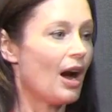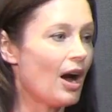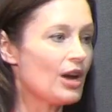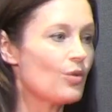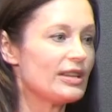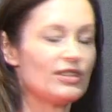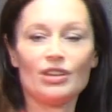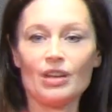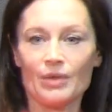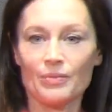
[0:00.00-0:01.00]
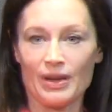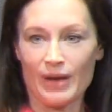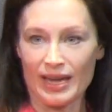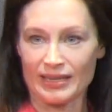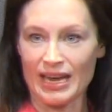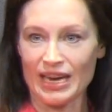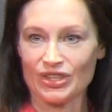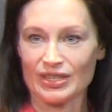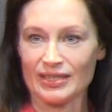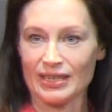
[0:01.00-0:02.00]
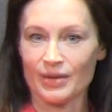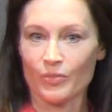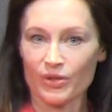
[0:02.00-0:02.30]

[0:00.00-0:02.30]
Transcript: I always knew when we had an agency that